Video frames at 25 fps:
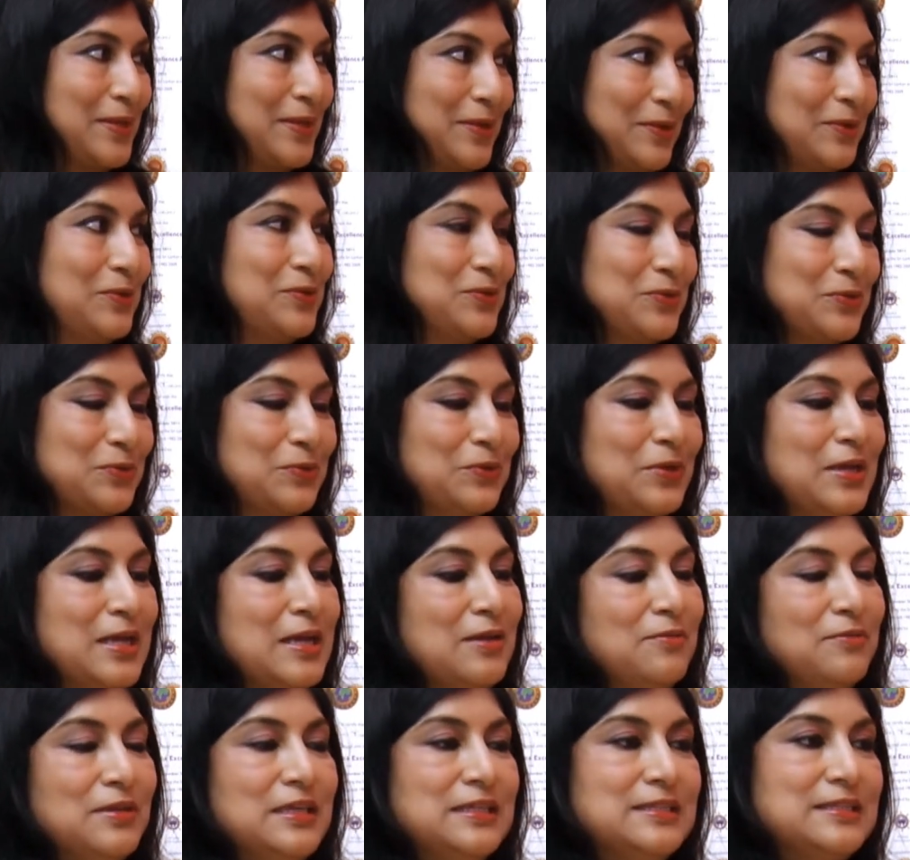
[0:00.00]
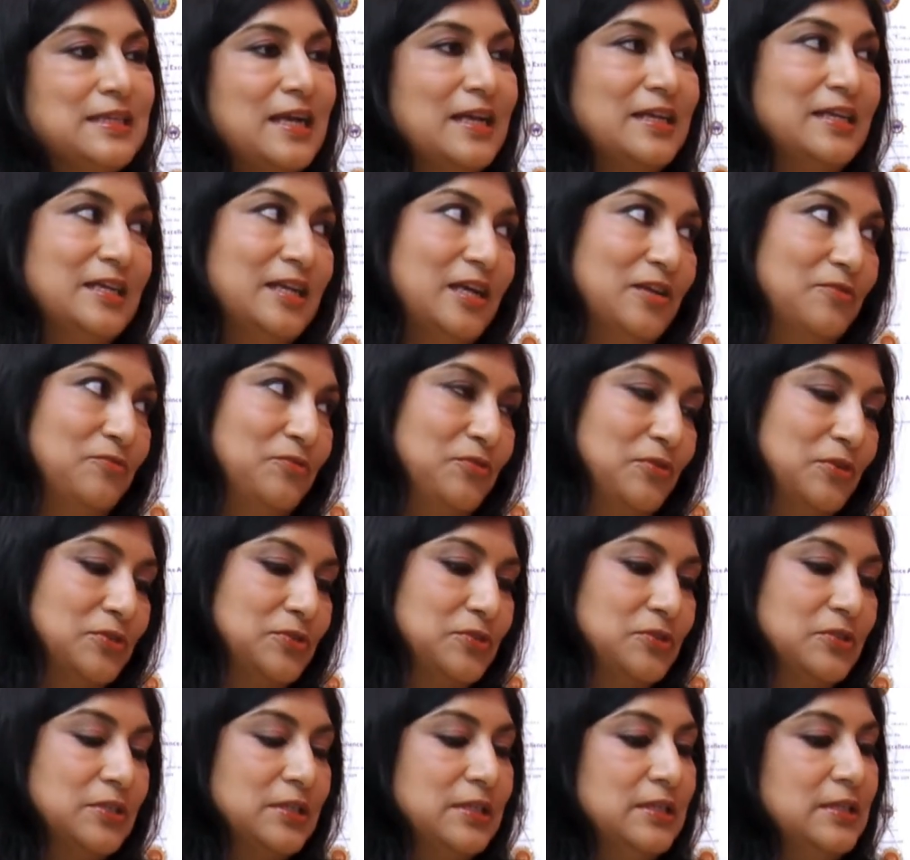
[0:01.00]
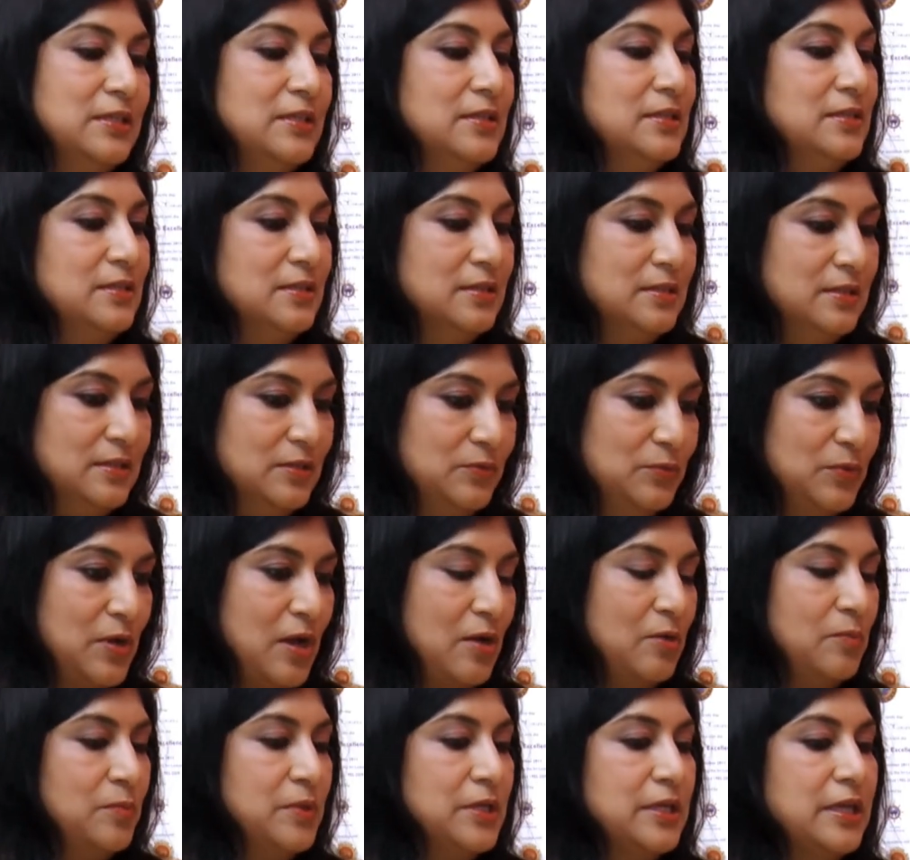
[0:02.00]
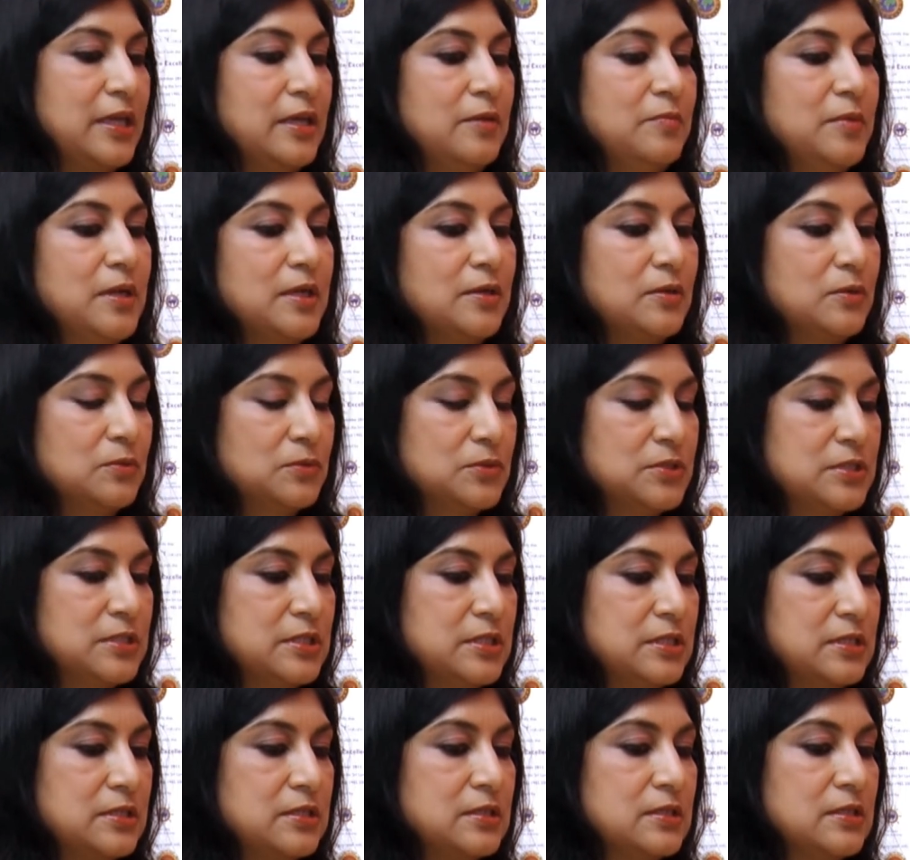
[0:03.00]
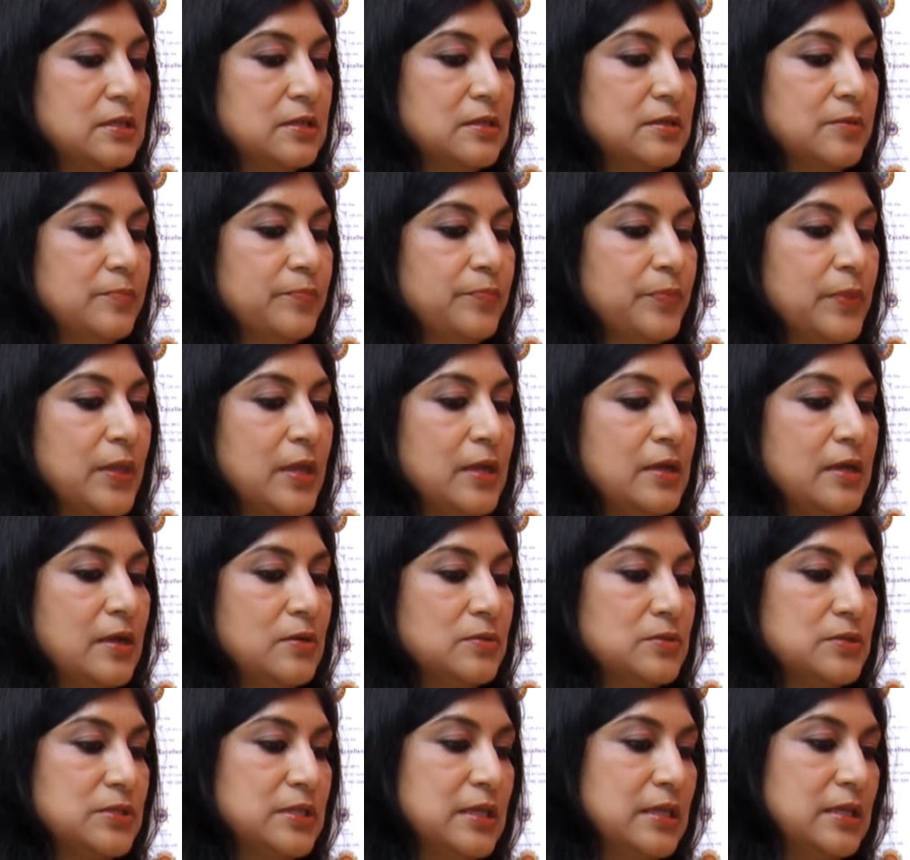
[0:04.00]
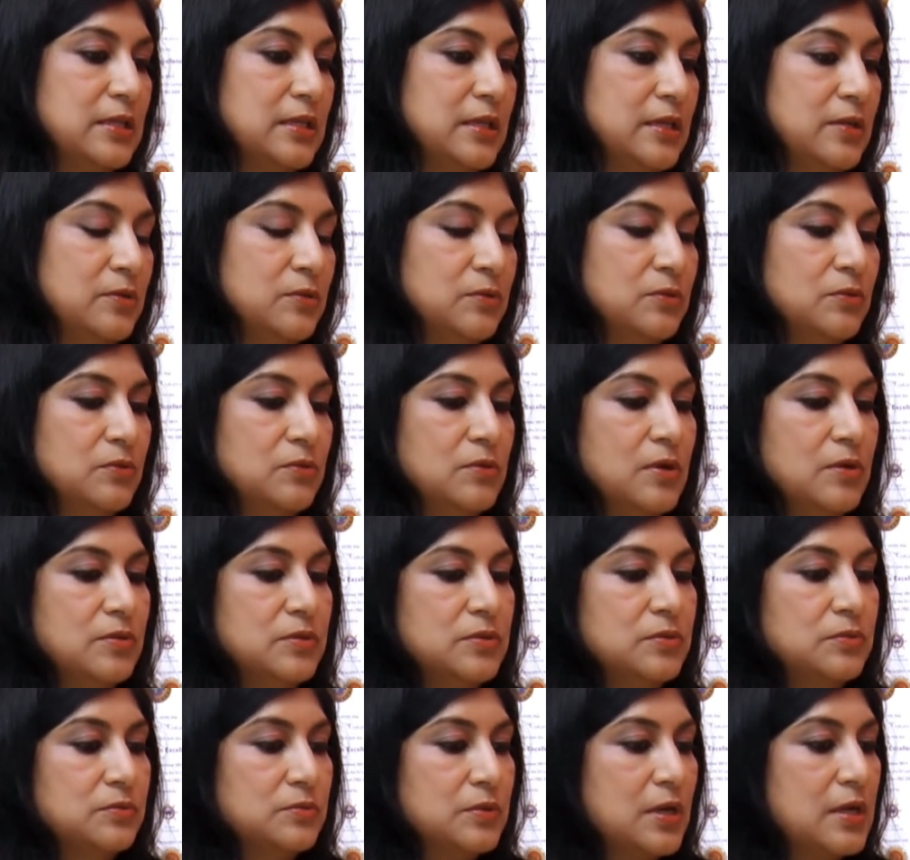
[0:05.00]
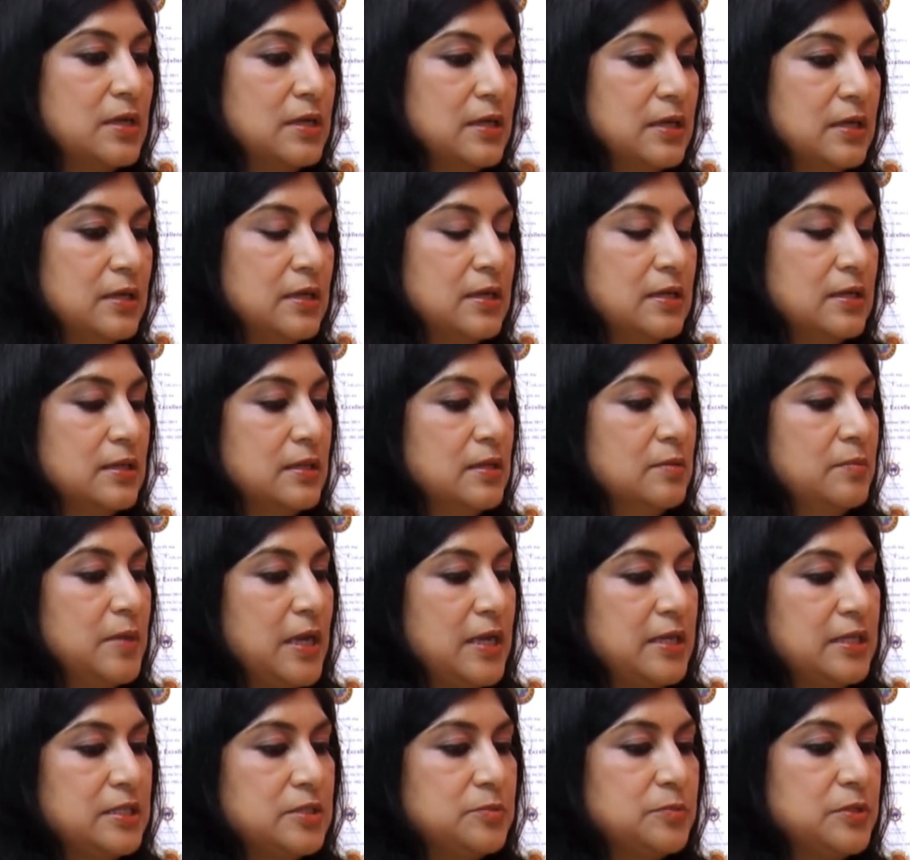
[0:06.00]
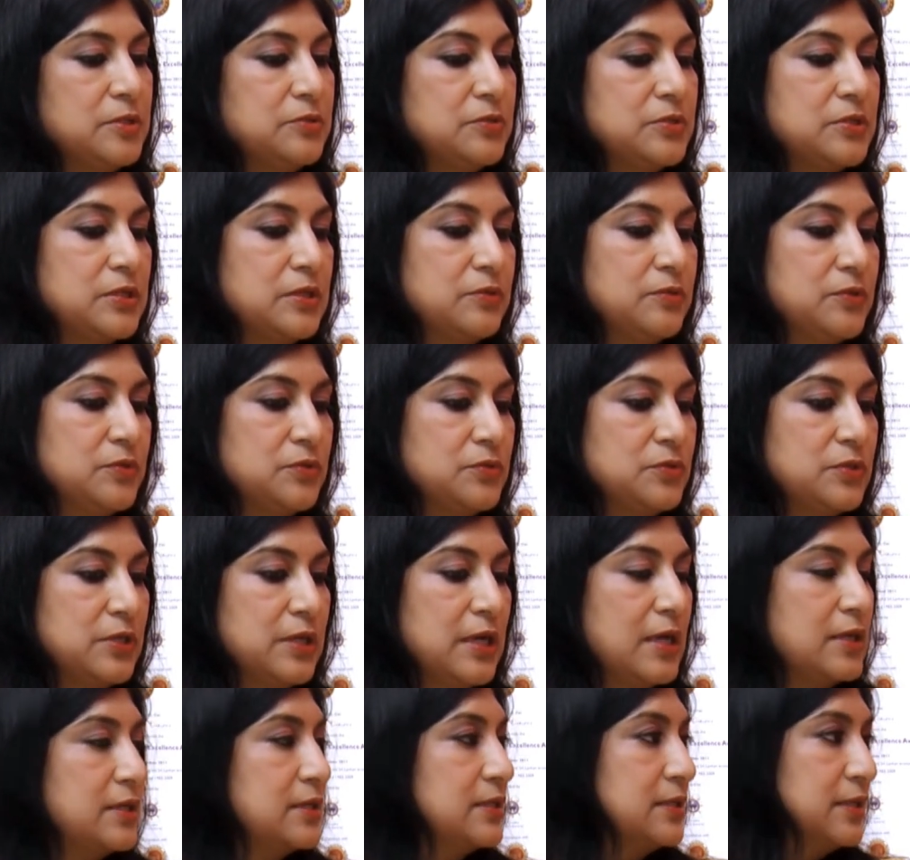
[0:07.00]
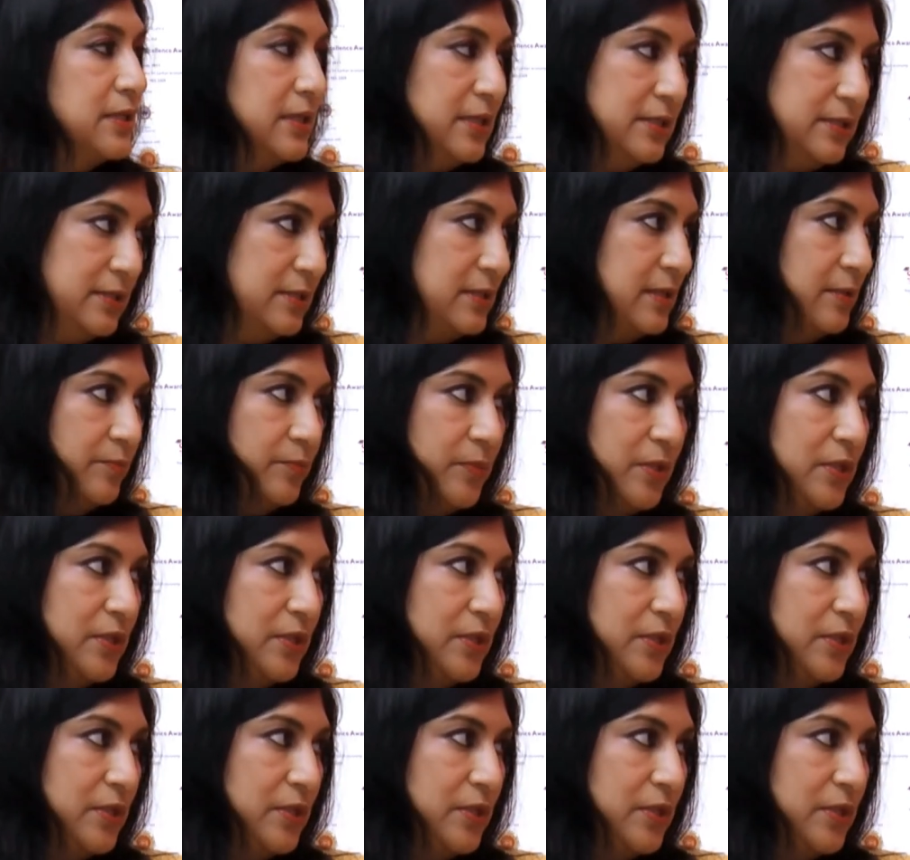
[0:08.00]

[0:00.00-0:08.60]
You know, so we started. Unfortunately, the new government came and closed it down, saying they don't know how to run it. The management was given to Sri Lankan Catering.